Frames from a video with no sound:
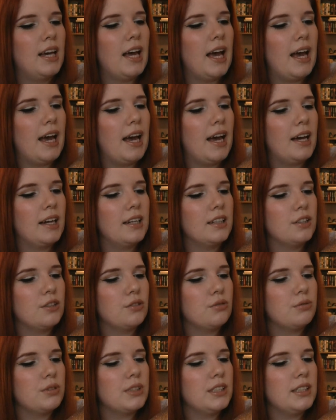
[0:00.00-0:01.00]

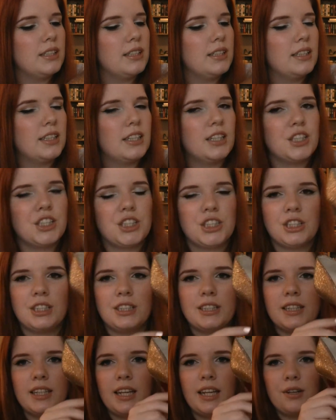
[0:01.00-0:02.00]
and greenish
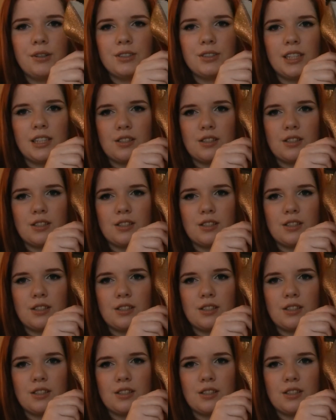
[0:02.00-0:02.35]
glitters